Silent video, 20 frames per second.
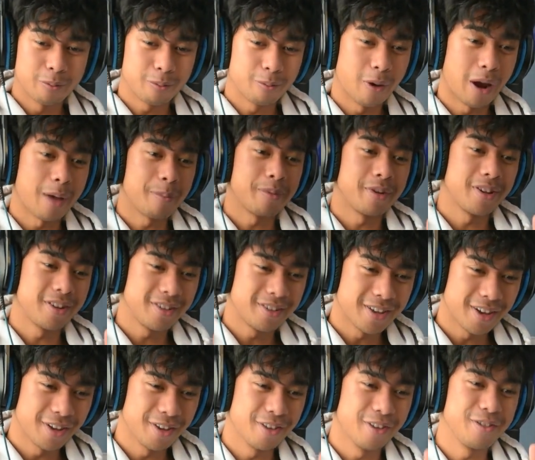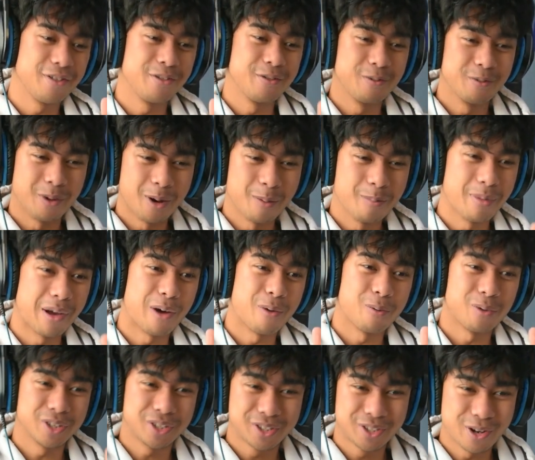Rapping and telling you about
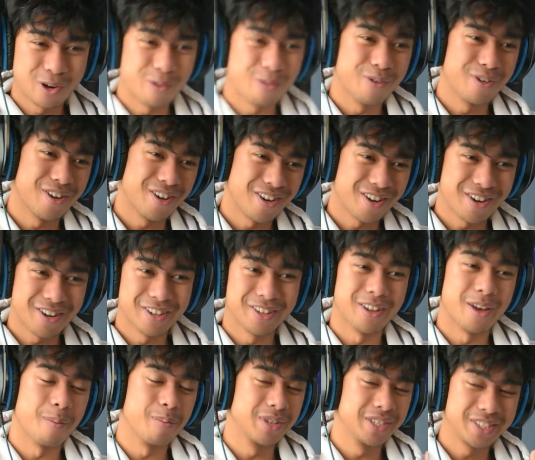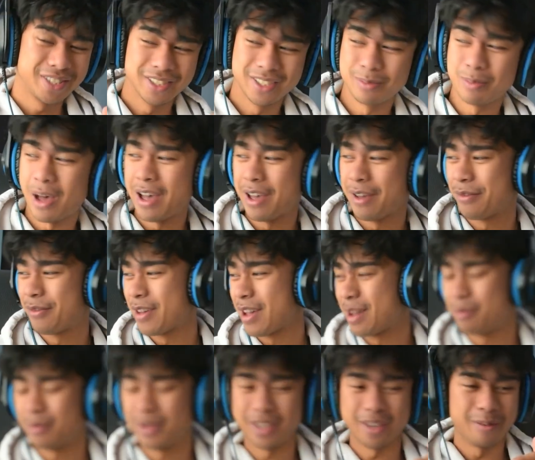what's going on. I missed the Spy
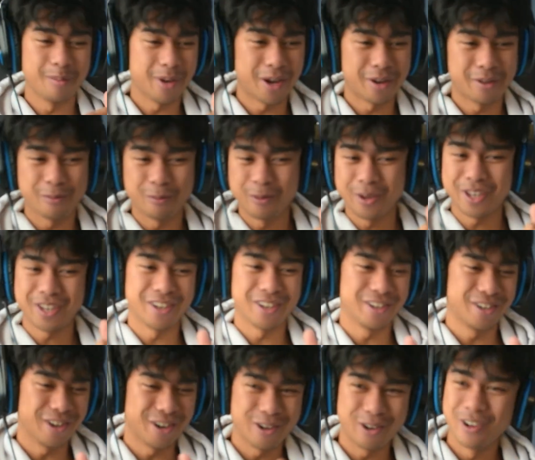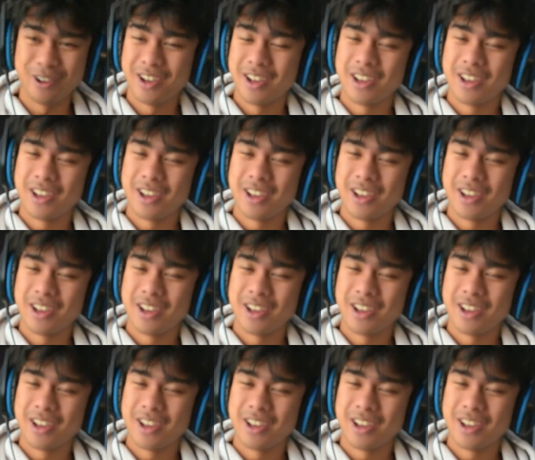Family about a week ago.